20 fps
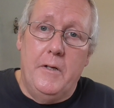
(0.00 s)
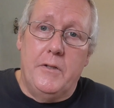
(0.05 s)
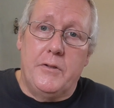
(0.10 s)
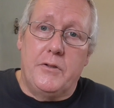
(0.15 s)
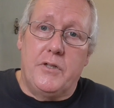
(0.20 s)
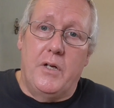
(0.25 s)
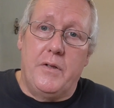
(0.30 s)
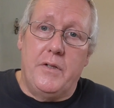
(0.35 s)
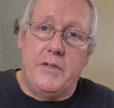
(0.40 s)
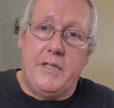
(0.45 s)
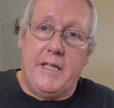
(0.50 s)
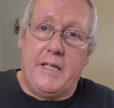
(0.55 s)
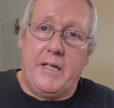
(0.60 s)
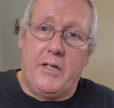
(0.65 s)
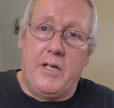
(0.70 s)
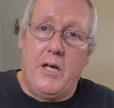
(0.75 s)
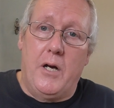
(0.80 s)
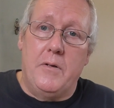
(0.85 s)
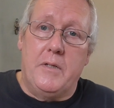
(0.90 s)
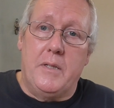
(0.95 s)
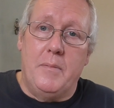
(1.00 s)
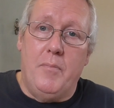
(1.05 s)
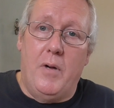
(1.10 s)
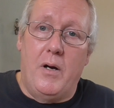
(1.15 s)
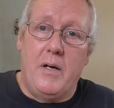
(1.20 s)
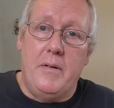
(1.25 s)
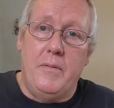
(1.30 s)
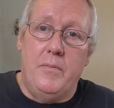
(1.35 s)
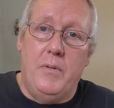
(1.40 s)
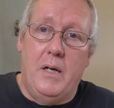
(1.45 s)
so the zinc coating
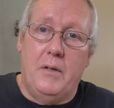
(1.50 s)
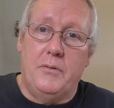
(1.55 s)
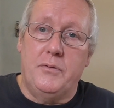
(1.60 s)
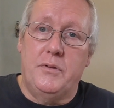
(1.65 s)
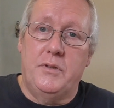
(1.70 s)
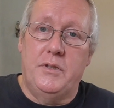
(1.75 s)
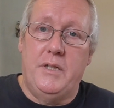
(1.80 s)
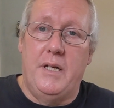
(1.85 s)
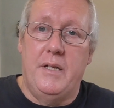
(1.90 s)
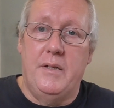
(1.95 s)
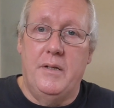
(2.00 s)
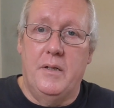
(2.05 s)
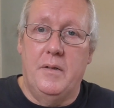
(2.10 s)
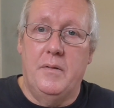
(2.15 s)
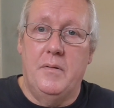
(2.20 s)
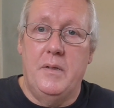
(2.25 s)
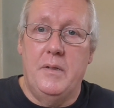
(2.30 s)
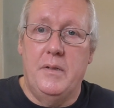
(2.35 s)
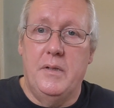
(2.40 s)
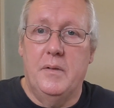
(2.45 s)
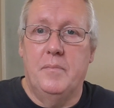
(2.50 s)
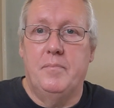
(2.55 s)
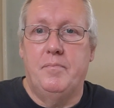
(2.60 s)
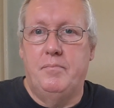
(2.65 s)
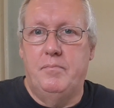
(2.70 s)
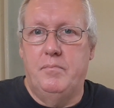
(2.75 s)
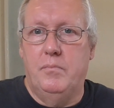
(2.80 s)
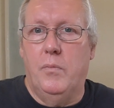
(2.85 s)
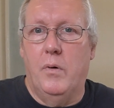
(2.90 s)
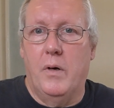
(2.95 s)
may well sit in the
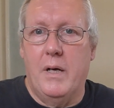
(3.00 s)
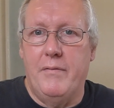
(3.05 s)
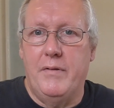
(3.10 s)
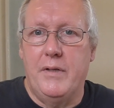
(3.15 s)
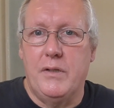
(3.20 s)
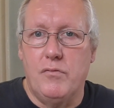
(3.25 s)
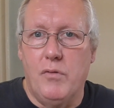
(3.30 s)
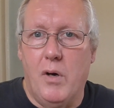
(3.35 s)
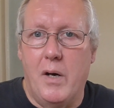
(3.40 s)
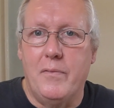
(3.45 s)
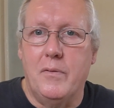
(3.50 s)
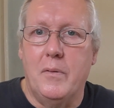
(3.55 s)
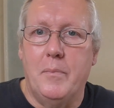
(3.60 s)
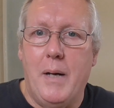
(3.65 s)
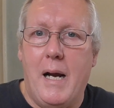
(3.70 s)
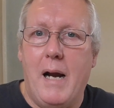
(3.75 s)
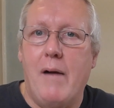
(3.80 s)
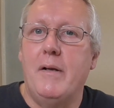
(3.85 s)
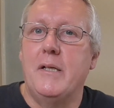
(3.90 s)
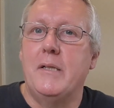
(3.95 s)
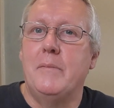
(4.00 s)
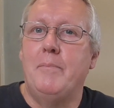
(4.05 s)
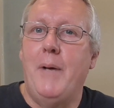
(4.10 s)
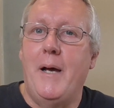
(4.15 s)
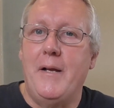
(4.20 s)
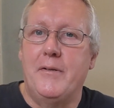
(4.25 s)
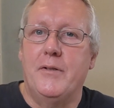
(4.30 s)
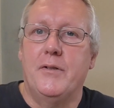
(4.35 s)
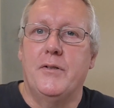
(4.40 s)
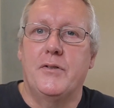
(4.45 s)
one of this rifle barrel is
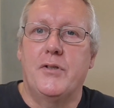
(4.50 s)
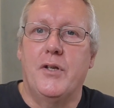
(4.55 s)
better.